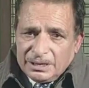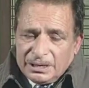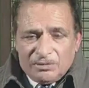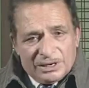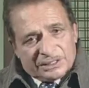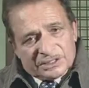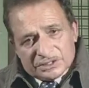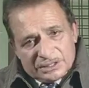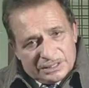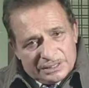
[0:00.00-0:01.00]
Now let us
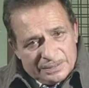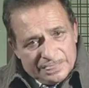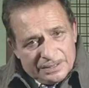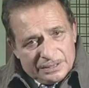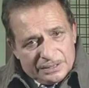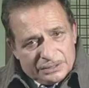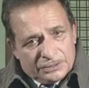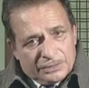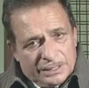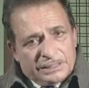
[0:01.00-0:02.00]
turn
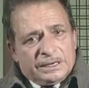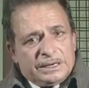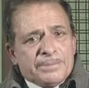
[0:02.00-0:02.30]
to another